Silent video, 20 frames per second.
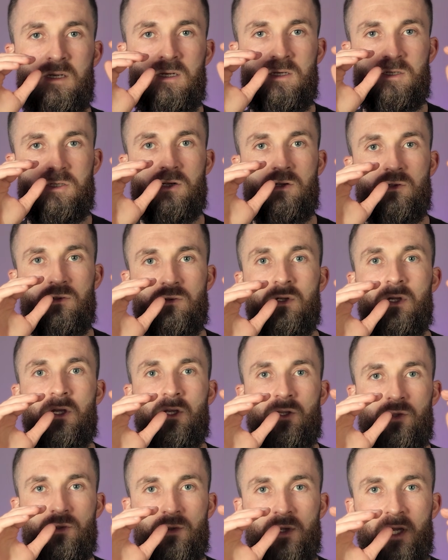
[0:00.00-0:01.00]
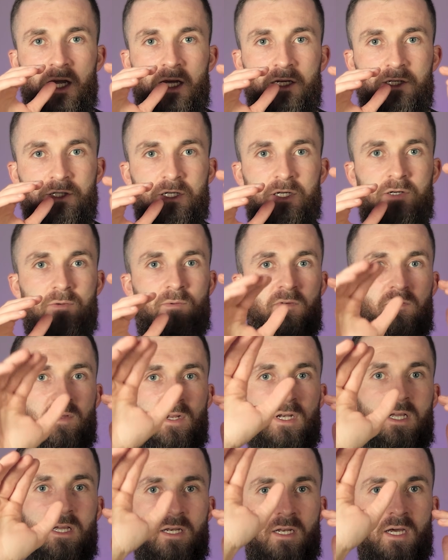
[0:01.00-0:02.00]
So you catch it with your
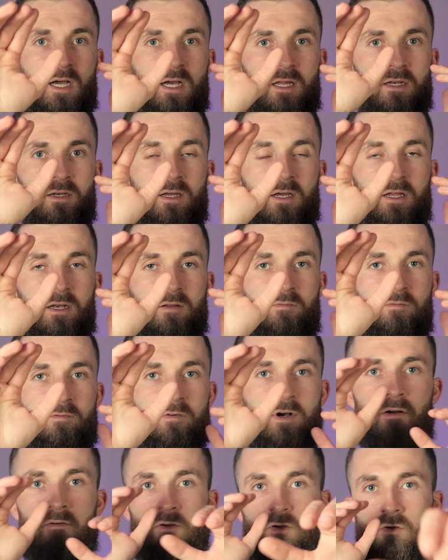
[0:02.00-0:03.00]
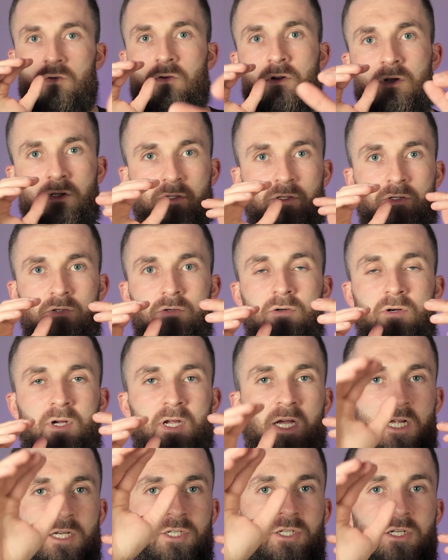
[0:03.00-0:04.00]
lead hand and then fire a cross, or
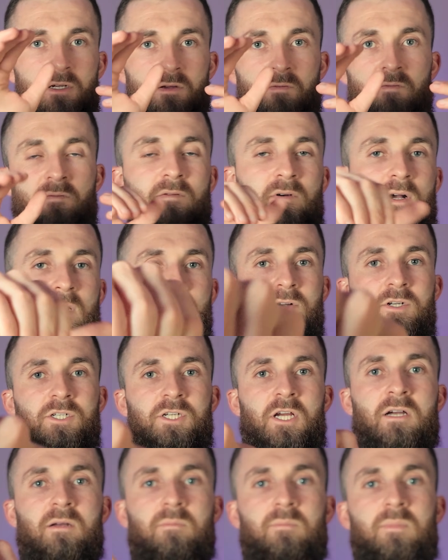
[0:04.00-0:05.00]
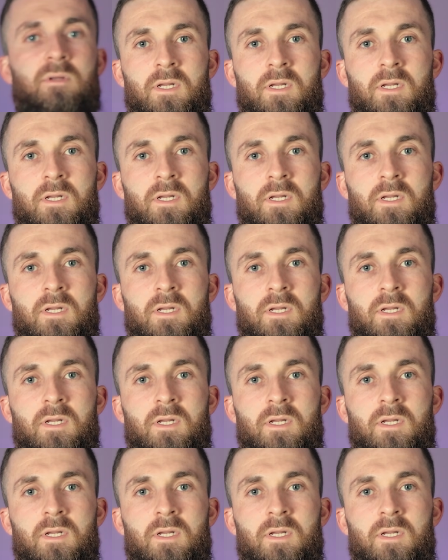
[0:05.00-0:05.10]
catch it and fire a jab.